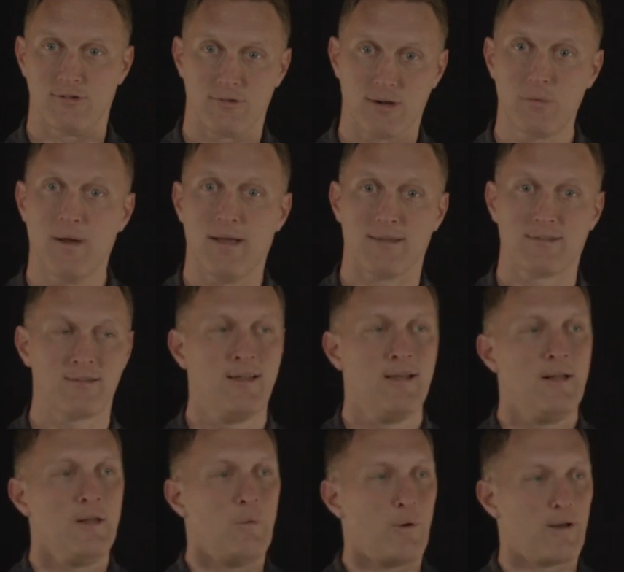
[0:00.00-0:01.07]
your request.
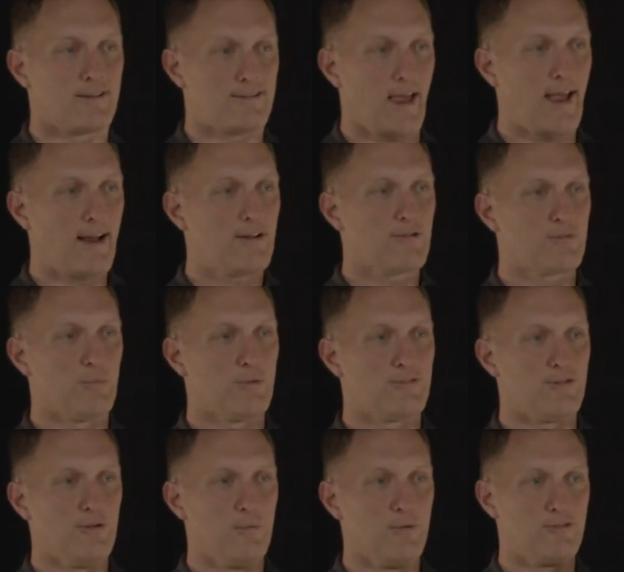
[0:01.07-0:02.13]
What attackers will
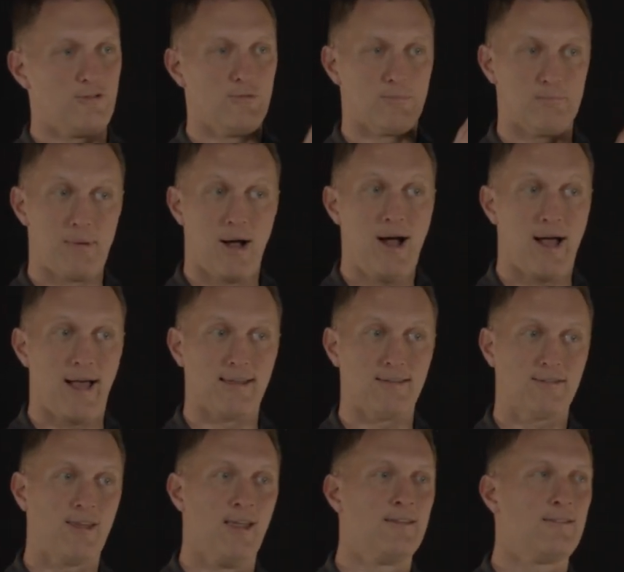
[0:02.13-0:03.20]
do is use
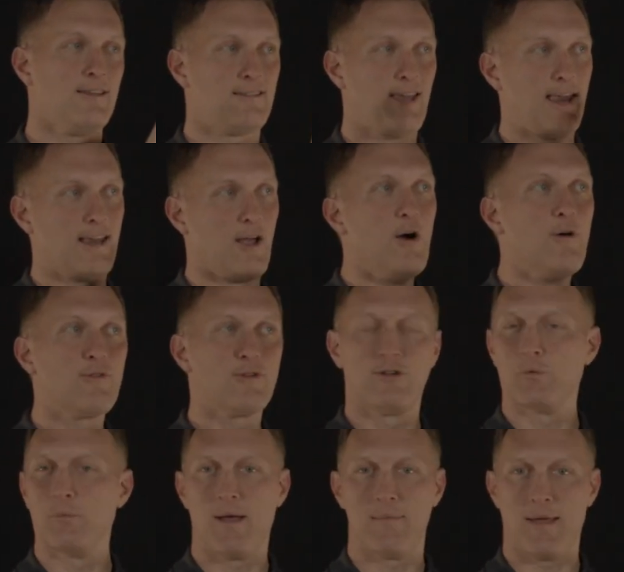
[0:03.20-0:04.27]
bots to take over
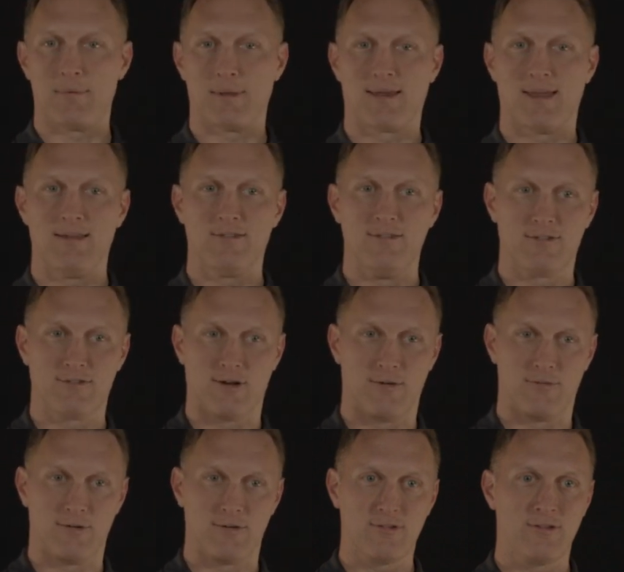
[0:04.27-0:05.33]
your web application
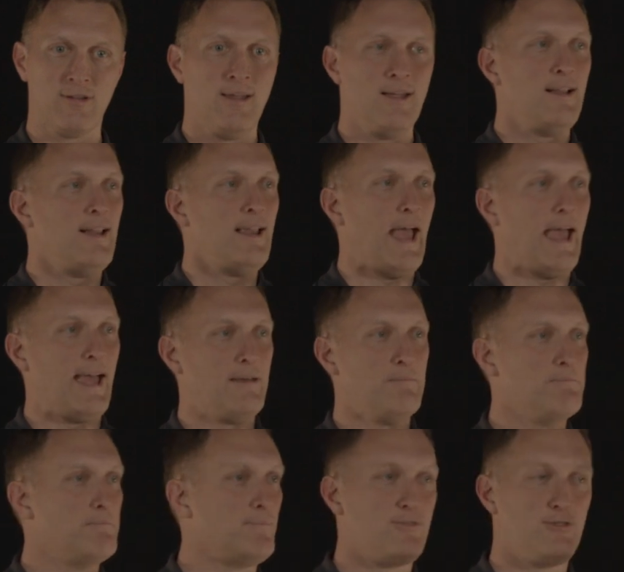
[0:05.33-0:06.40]
servers
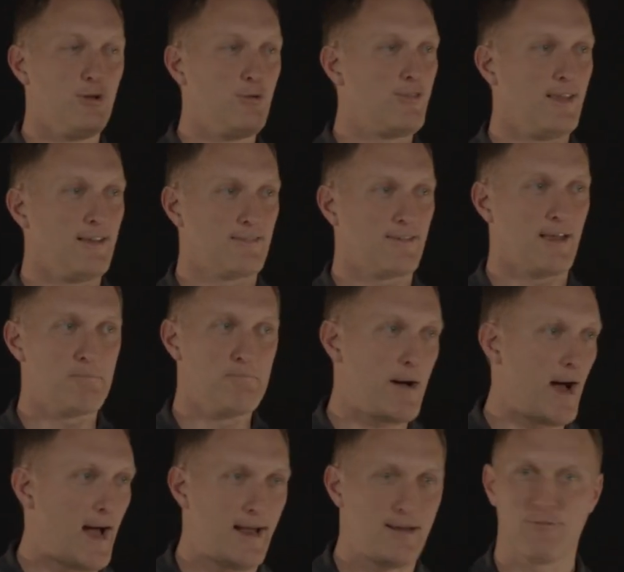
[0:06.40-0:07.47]
and do things like
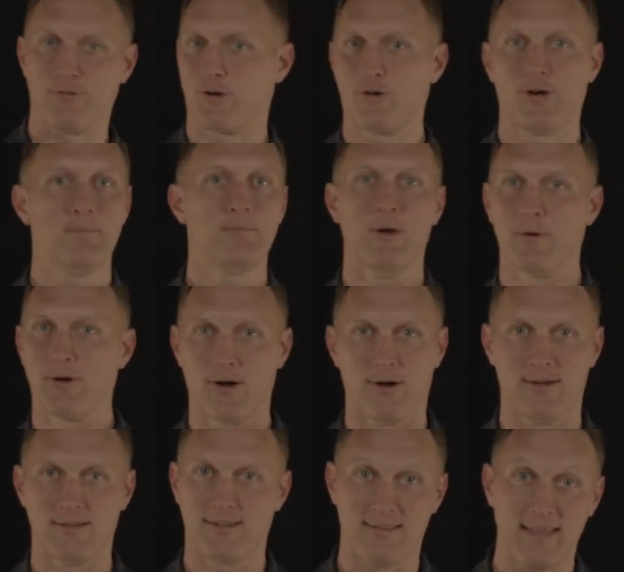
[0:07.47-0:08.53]
mine for
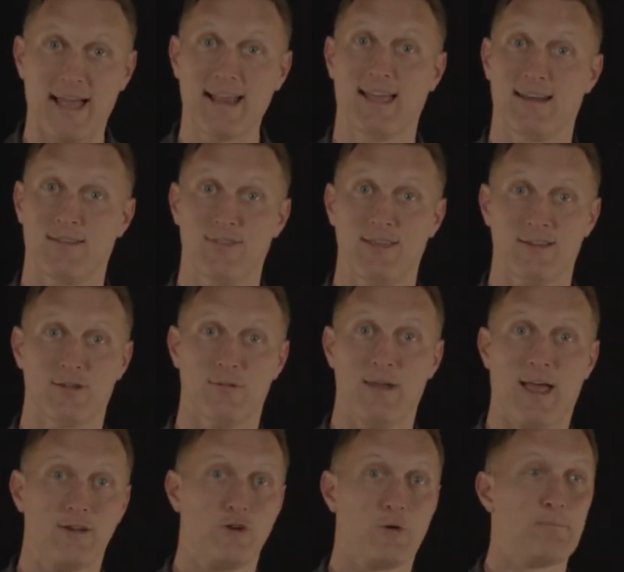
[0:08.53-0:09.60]
cryptocurrency, that kind of thing. So
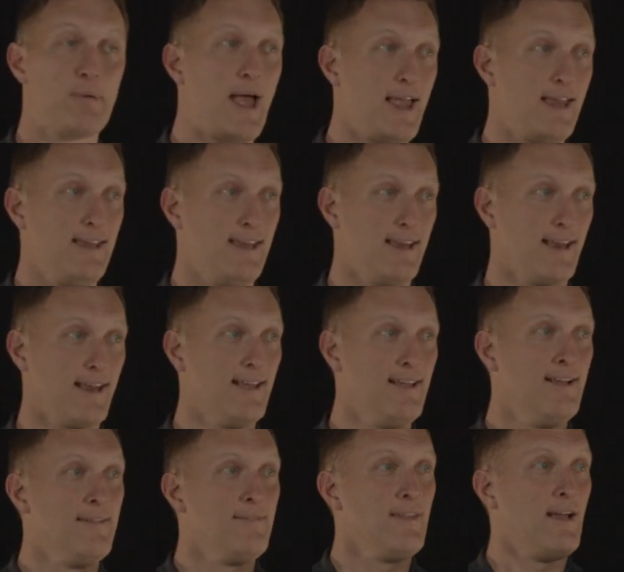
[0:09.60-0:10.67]
now you're paying
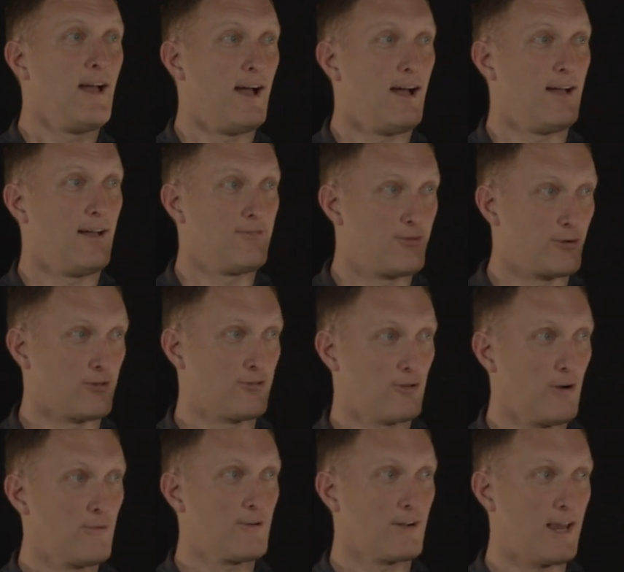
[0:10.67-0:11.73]
uh, for
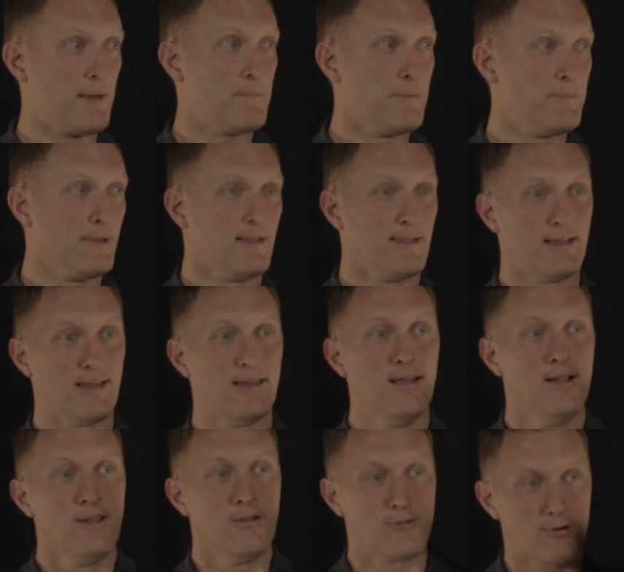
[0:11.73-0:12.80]
server capability
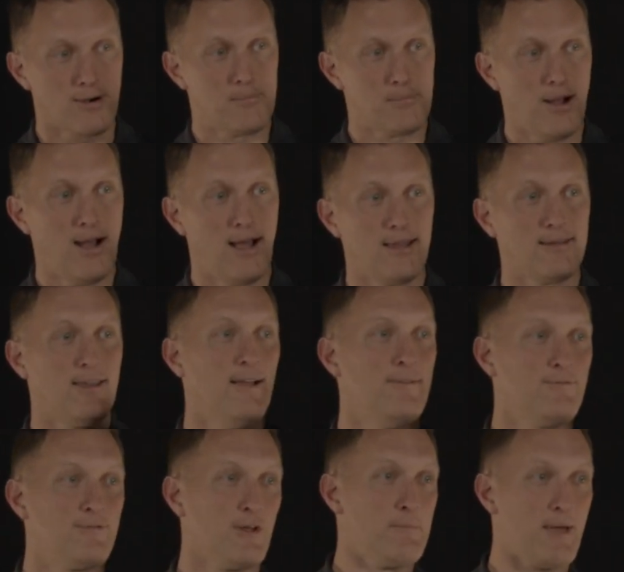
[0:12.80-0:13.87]
for a bot
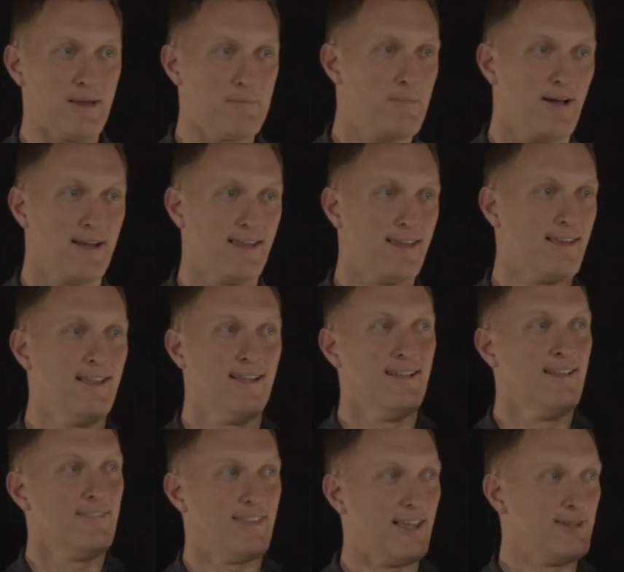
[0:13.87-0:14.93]
to make money
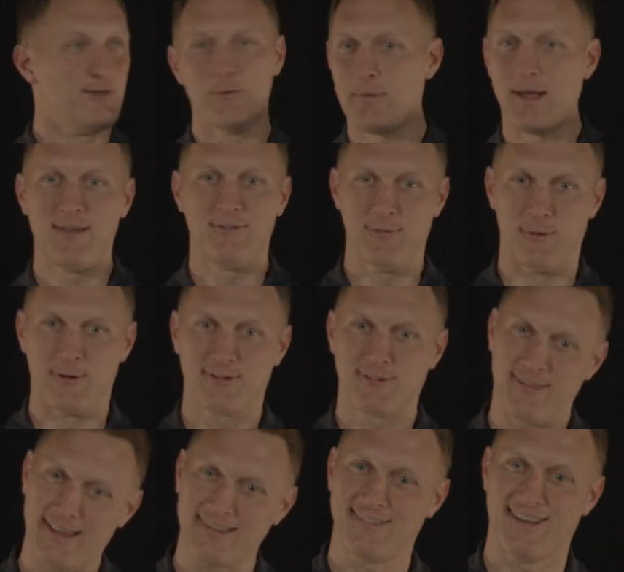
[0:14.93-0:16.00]
that you pay for.
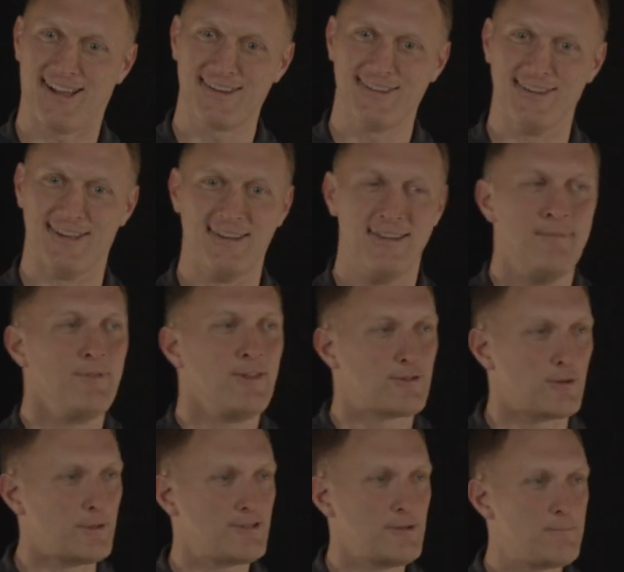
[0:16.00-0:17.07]
So that's not good.
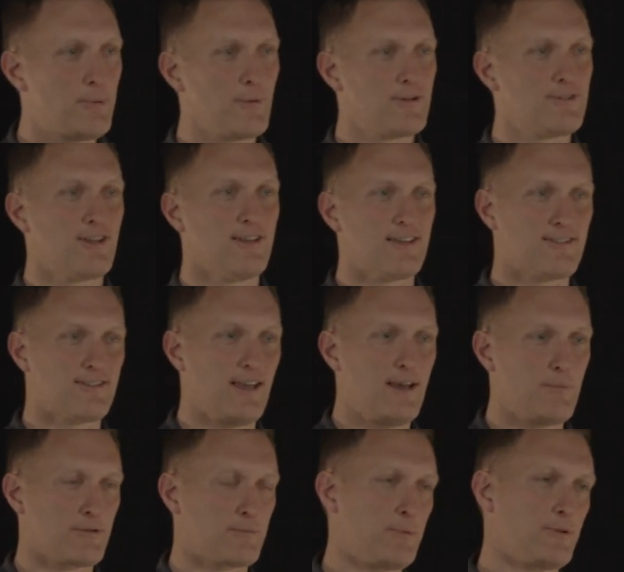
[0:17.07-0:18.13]
So it's important to
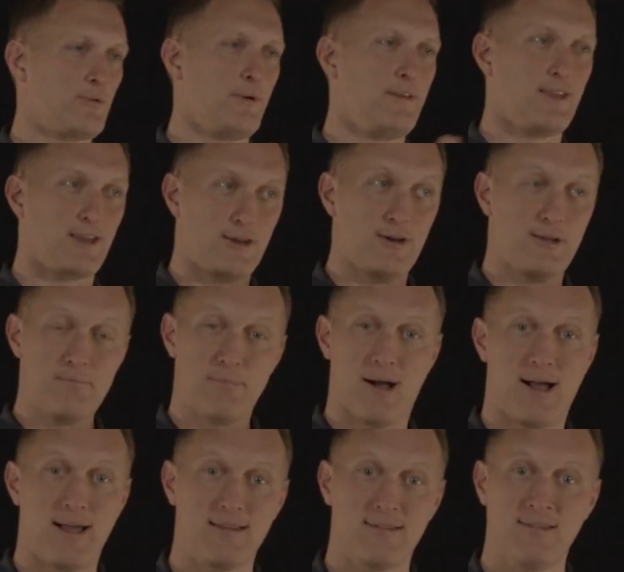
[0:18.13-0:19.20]
distinguish between the good
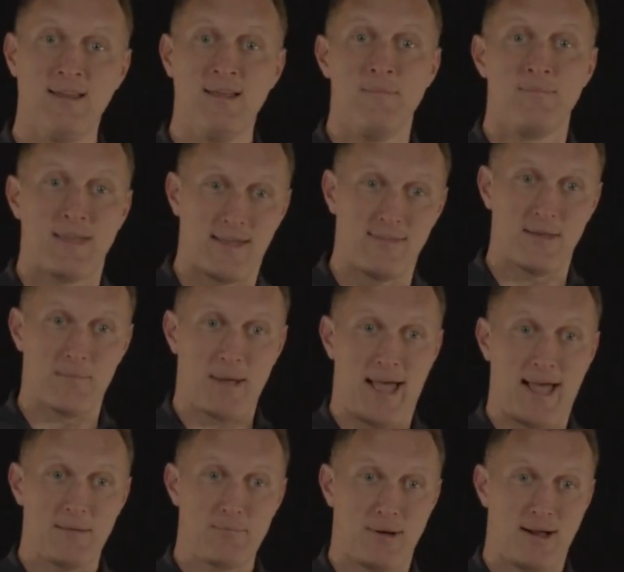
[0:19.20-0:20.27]
bots and the
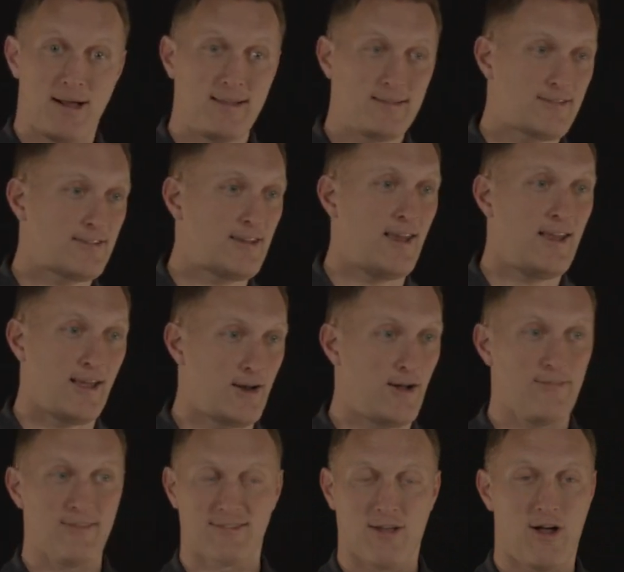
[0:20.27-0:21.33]
bad bots and
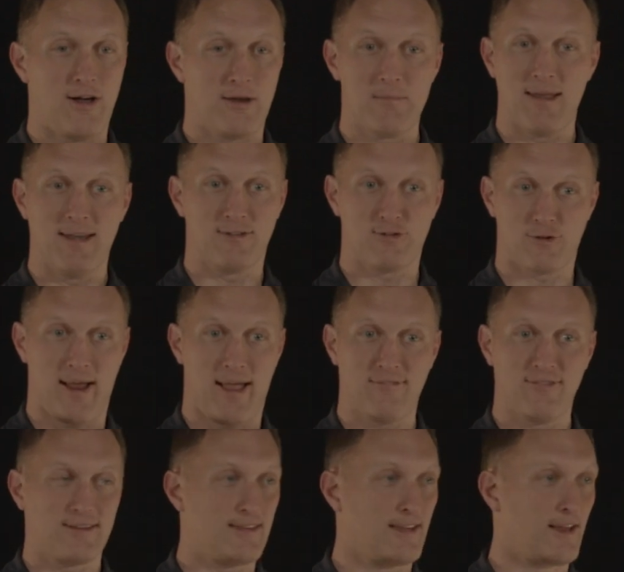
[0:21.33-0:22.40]
all this automated
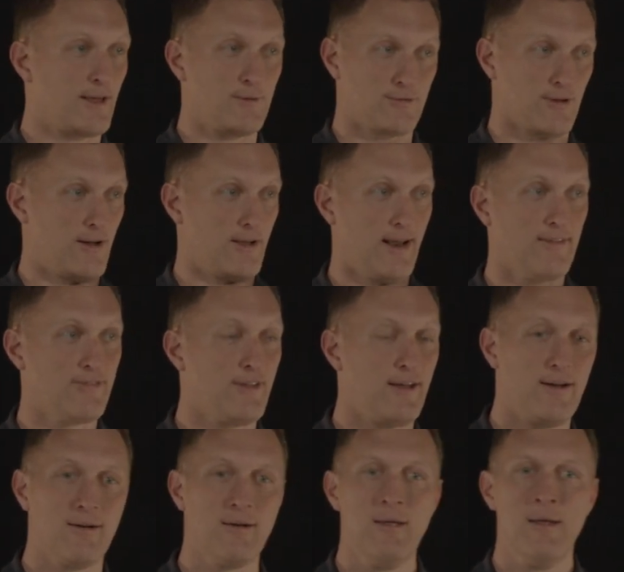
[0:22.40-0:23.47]
traffic that goes on out
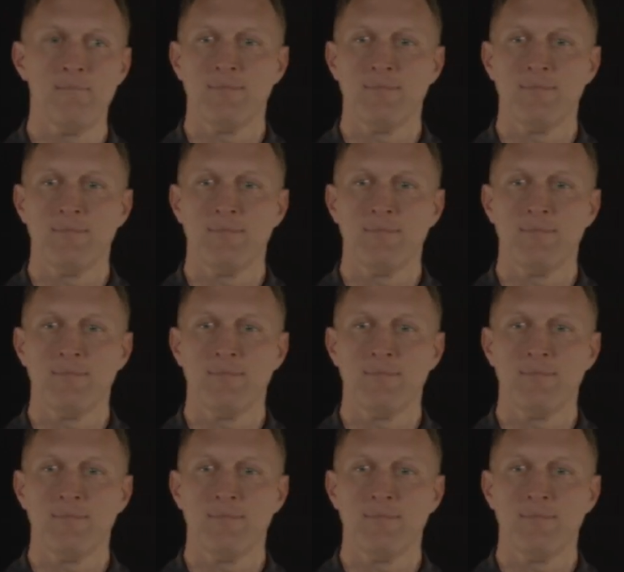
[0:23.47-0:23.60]
there.